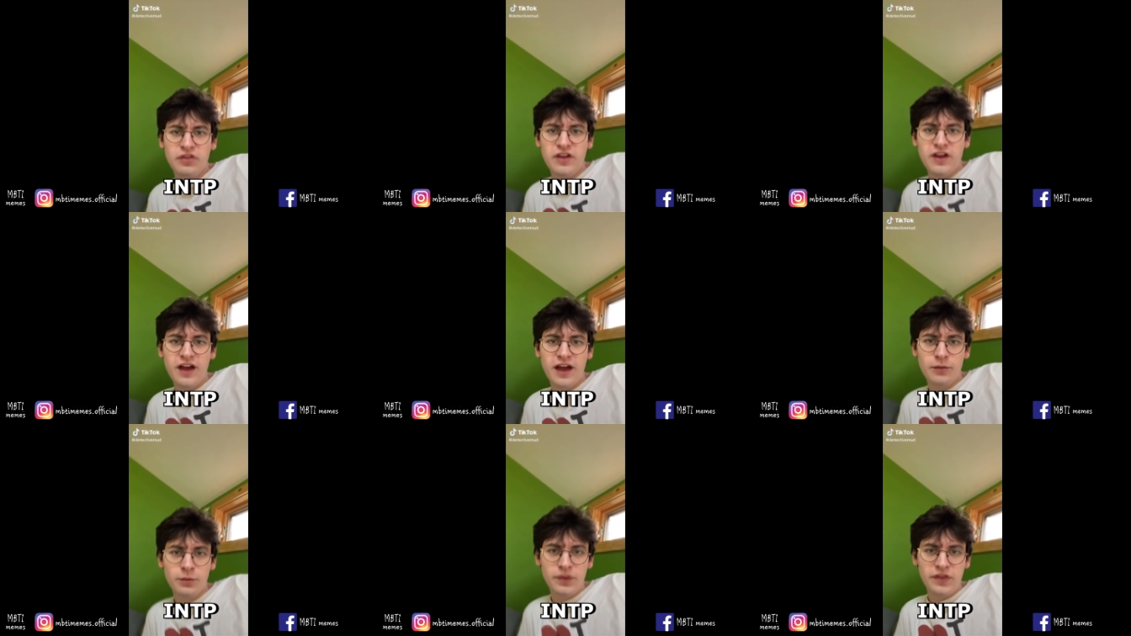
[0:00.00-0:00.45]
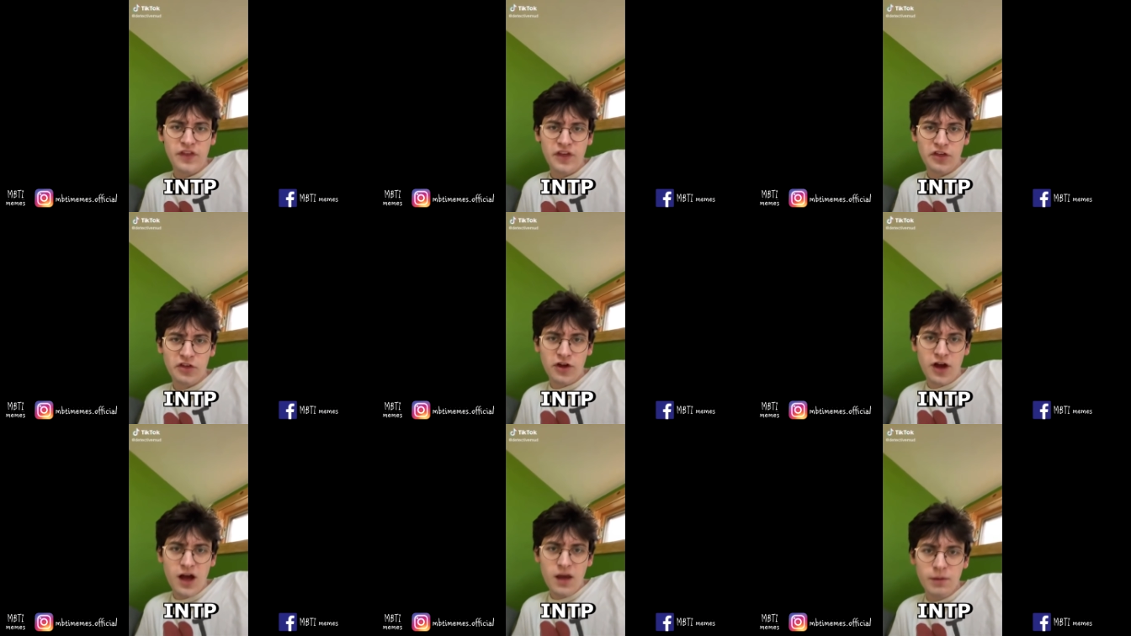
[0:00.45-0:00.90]
I read these
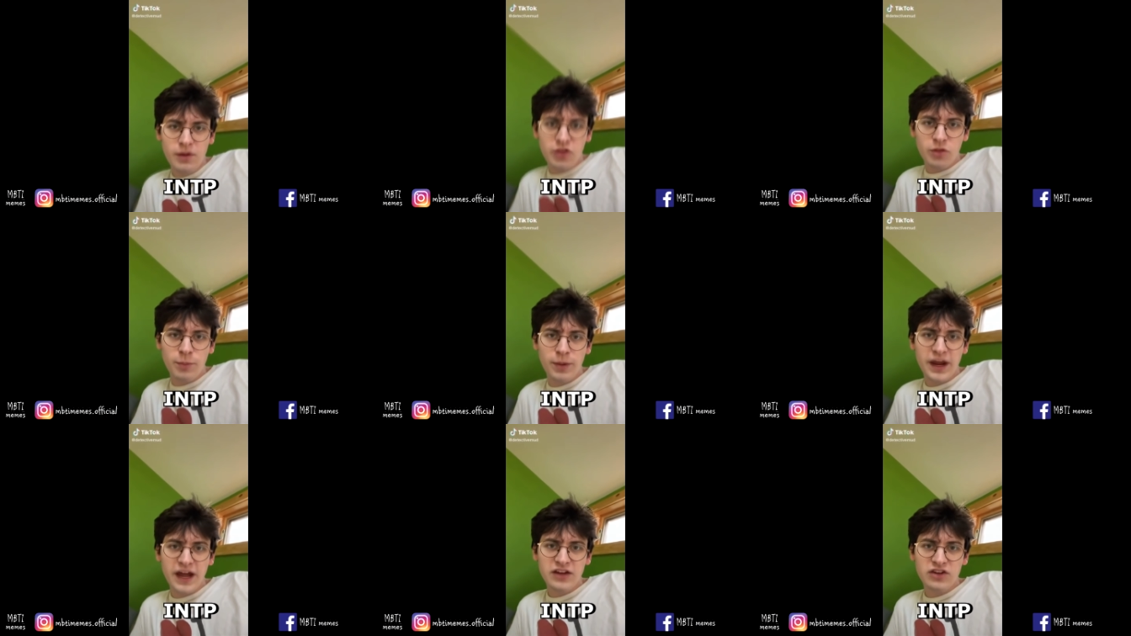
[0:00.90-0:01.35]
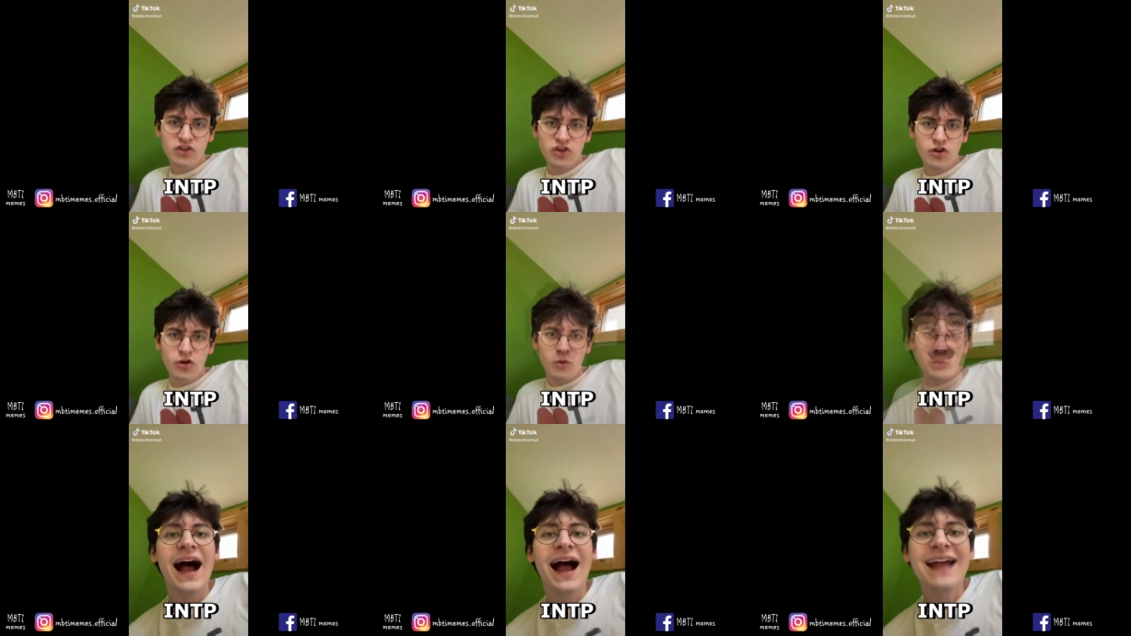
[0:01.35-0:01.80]
comments, but I do.
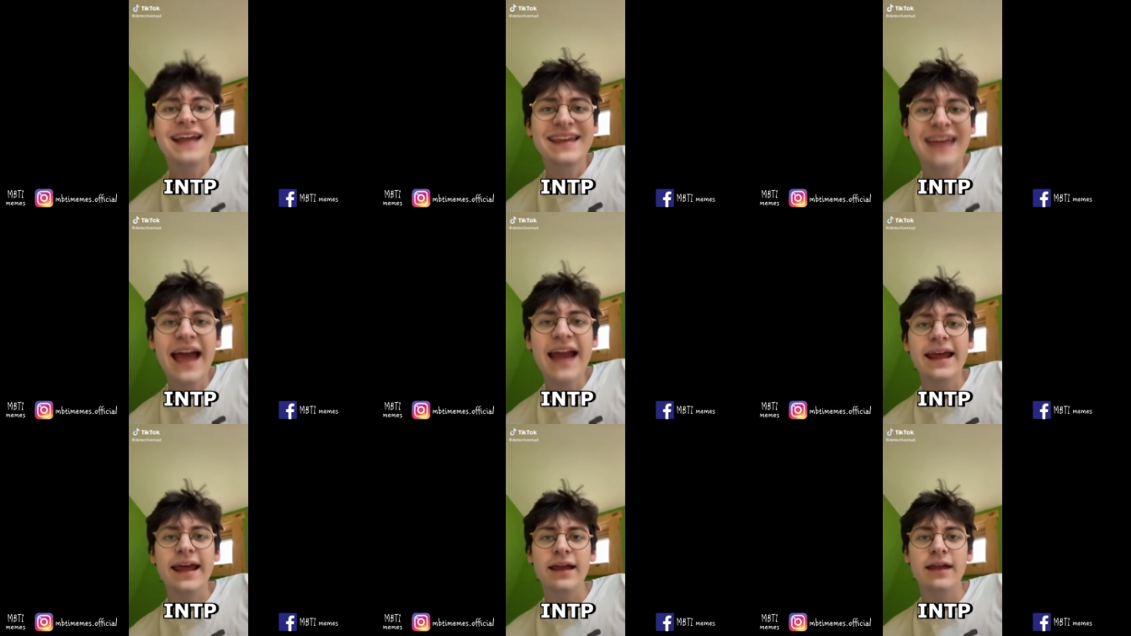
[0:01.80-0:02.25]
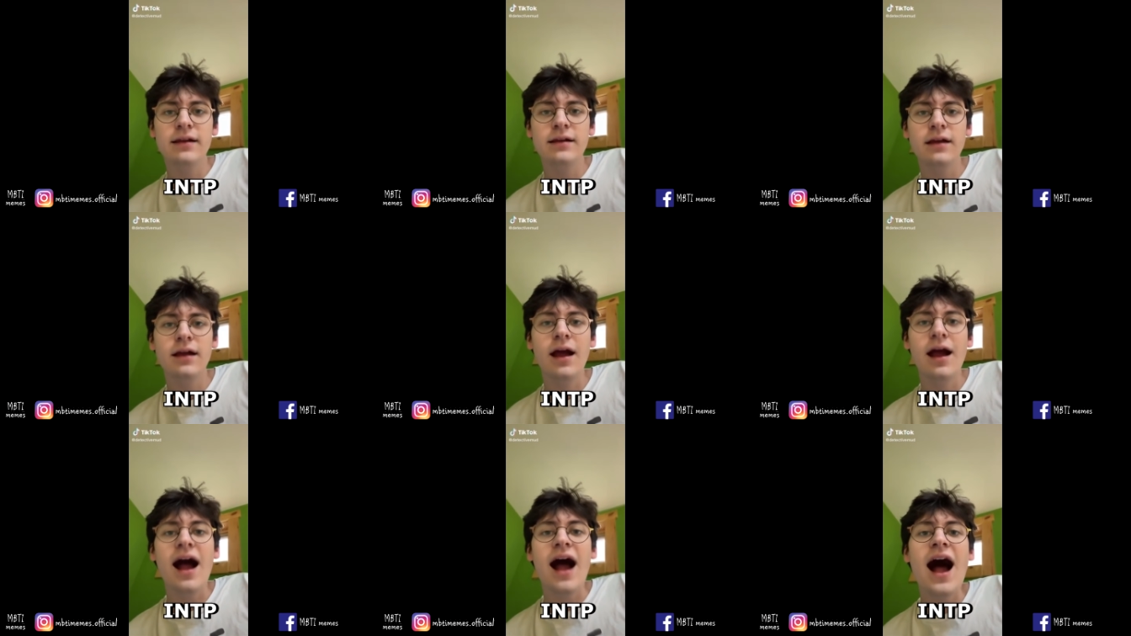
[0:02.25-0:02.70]
I get it.
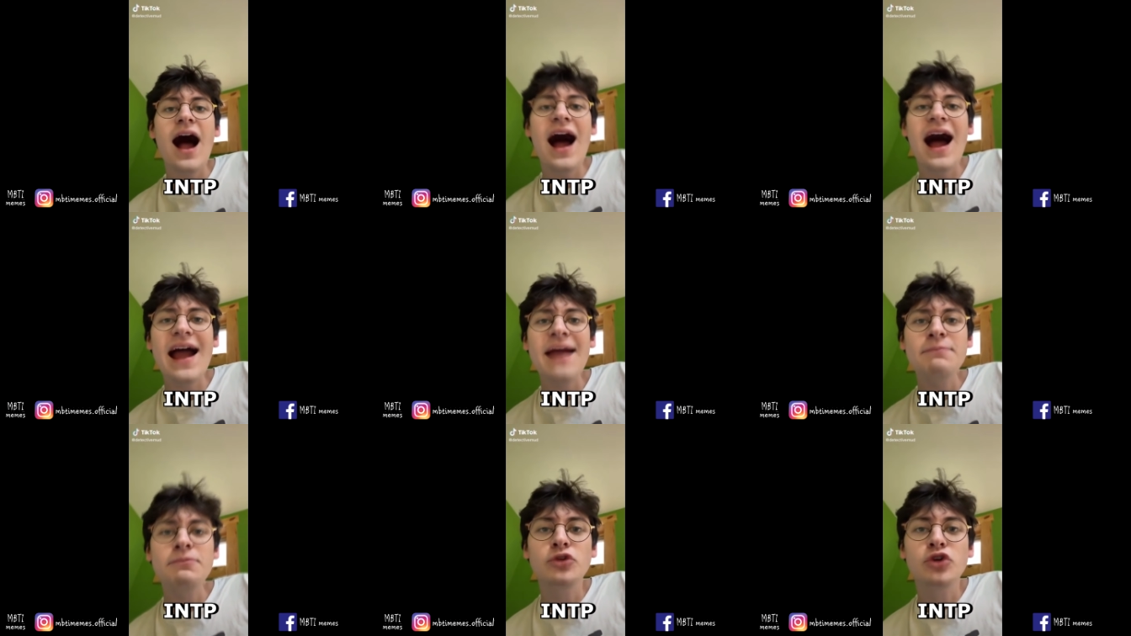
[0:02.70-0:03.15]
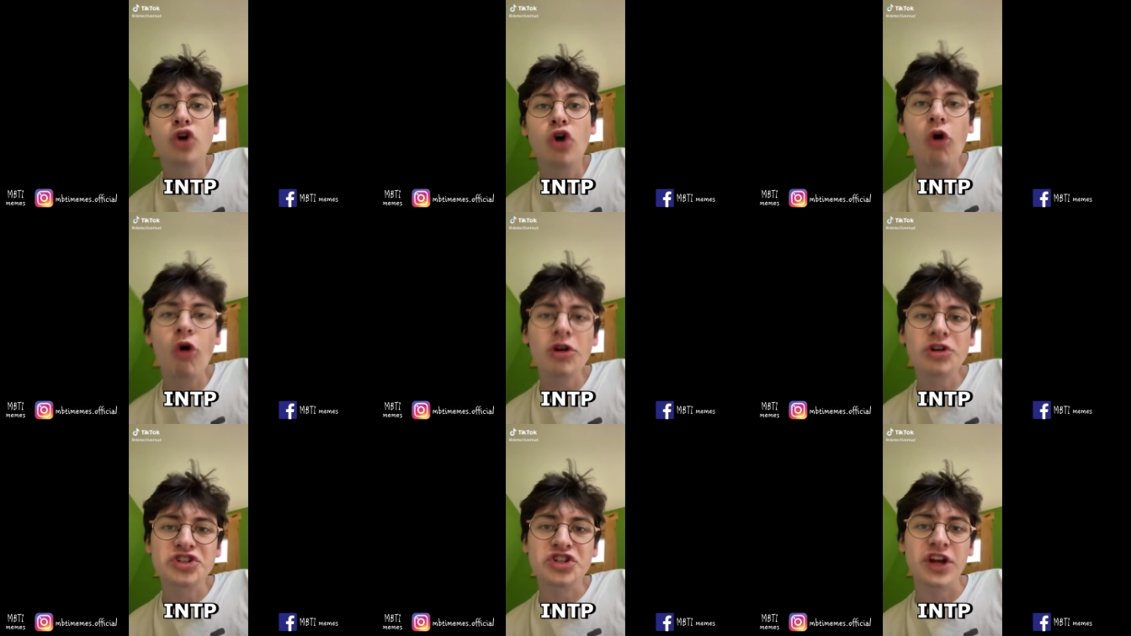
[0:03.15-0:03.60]
I'm
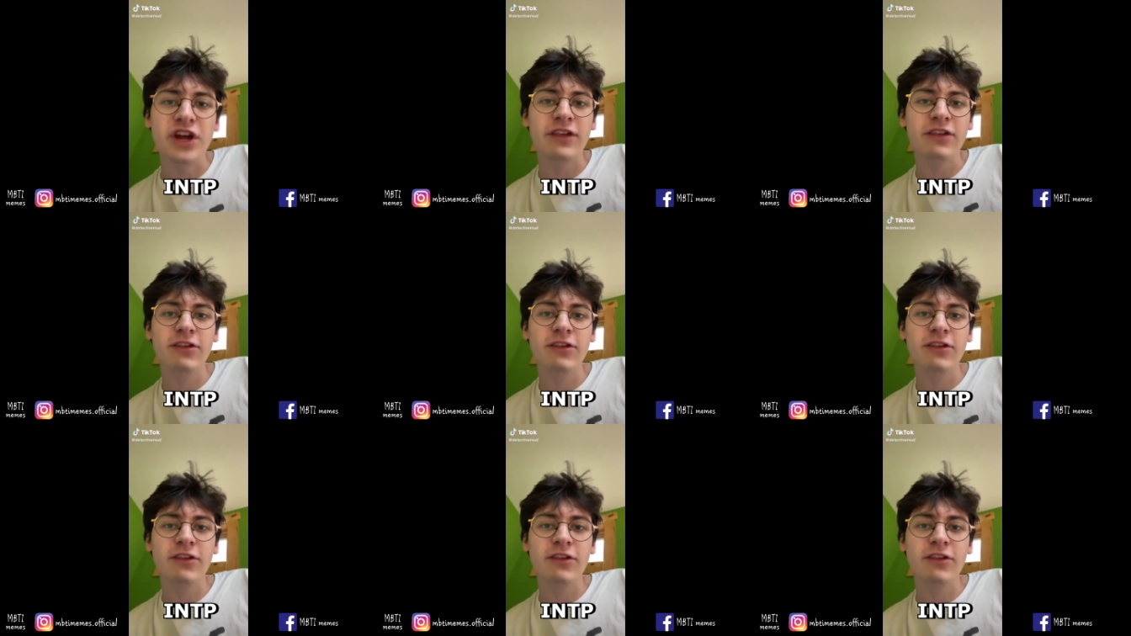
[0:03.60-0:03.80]
gorgeous.